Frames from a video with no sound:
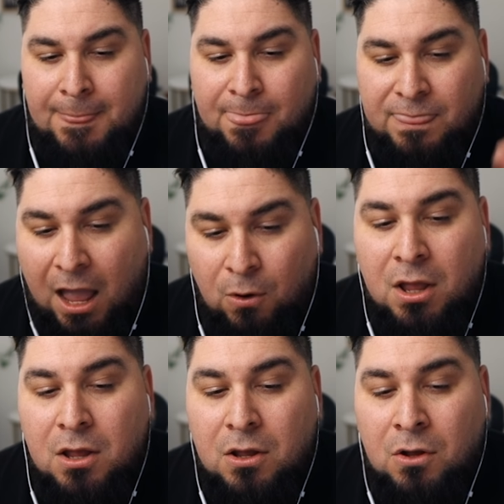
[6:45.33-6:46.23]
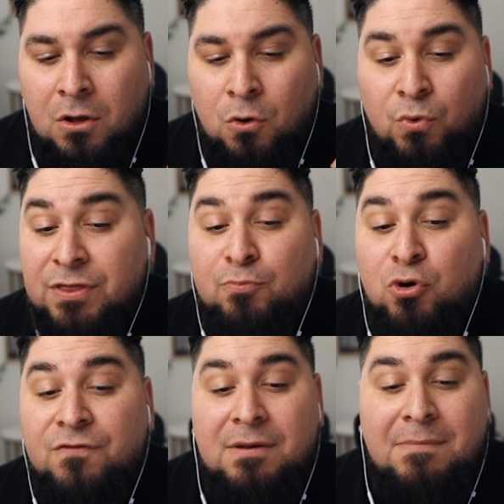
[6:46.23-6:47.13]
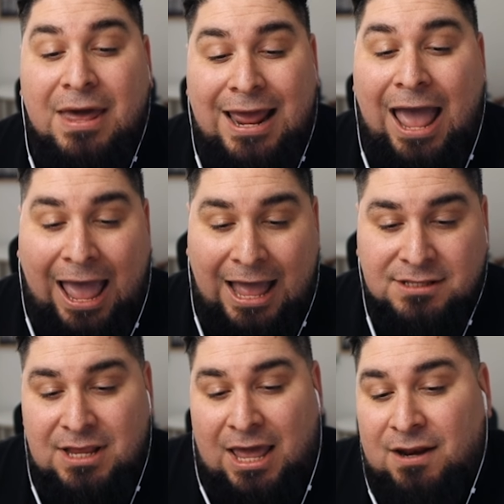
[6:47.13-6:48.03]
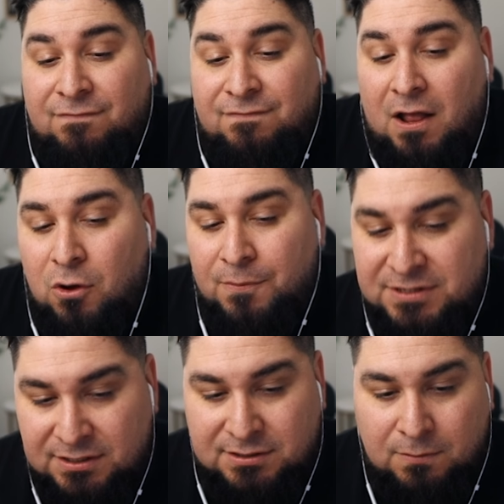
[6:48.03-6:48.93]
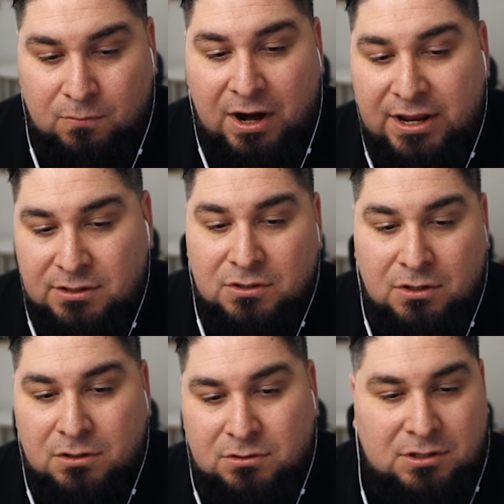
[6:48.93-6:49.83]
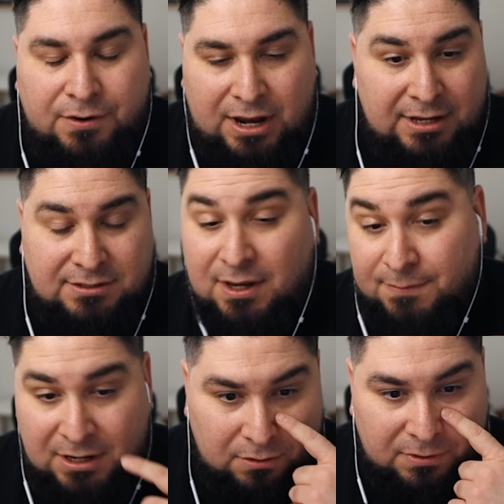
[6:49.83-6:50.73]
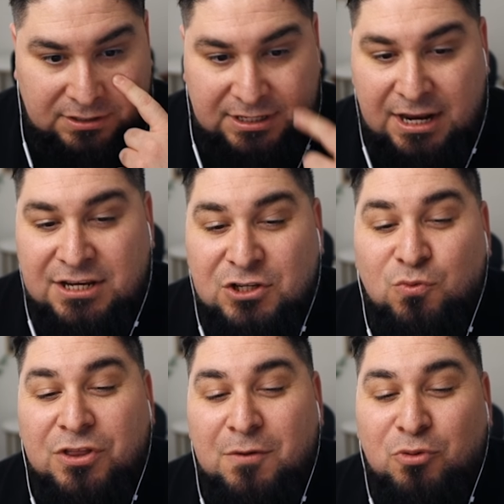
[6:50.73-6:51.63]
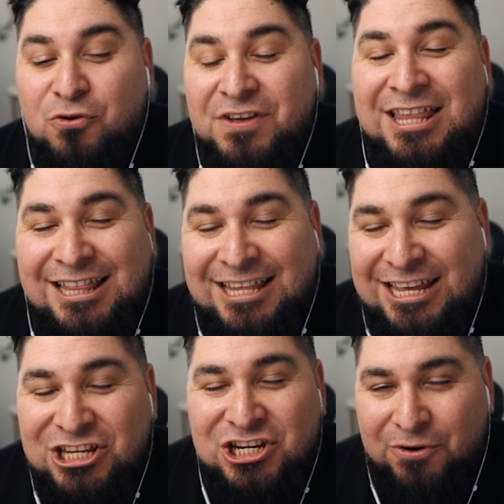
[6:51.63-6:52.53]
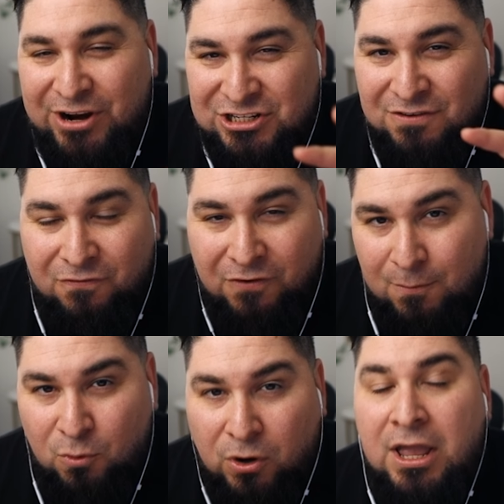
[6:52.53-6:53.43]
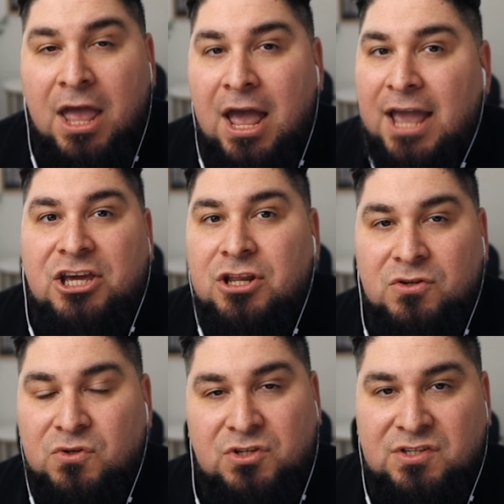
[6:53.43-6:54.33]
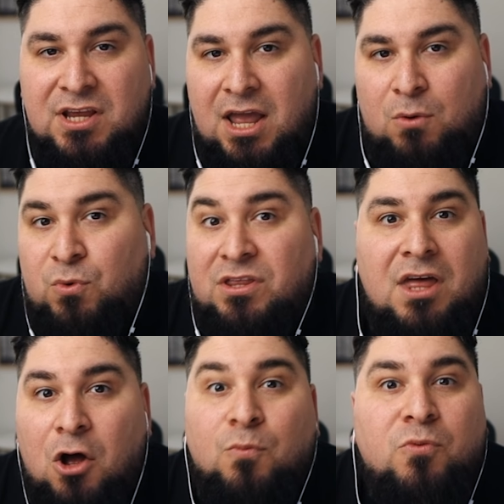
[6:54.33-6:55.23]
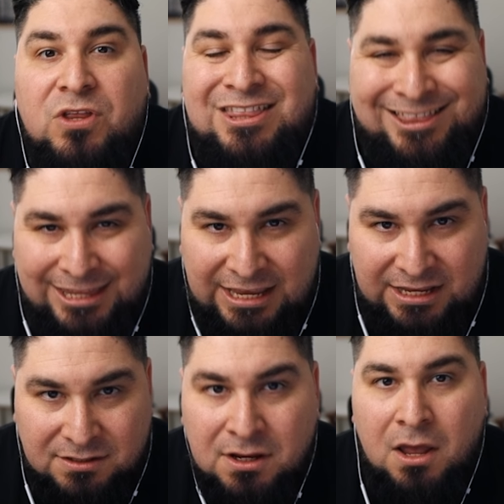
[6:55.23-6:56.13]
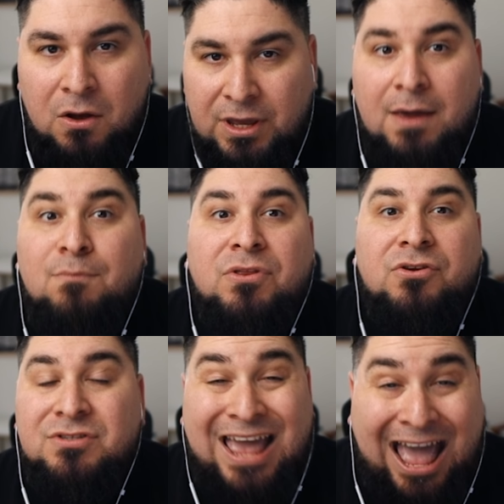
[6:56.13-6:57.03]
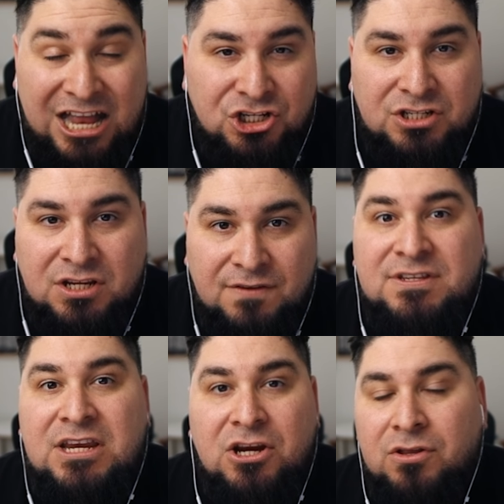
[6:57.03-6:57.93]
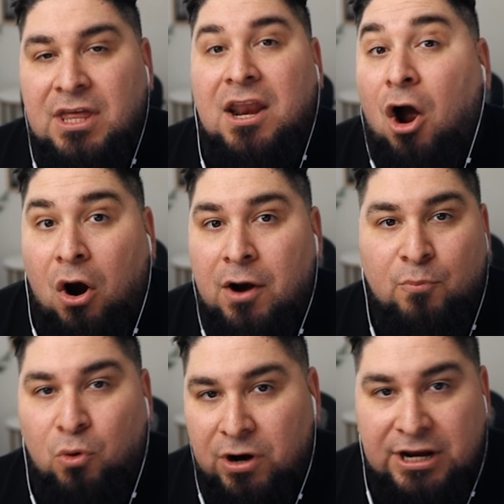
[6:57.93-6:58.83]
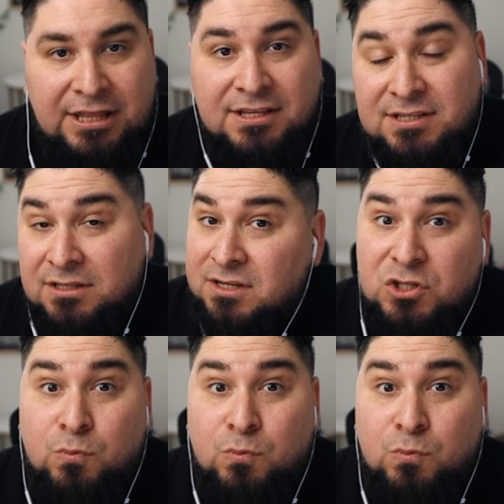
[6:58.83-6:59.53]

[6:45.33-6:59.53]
Now, with proven meta ads and a follow up system, right? Sorry, I skipped down to real estate agents with a proven lead generation framework. I could also just say with help with leads. Okay, but there's adjectives here that are important in the sense it's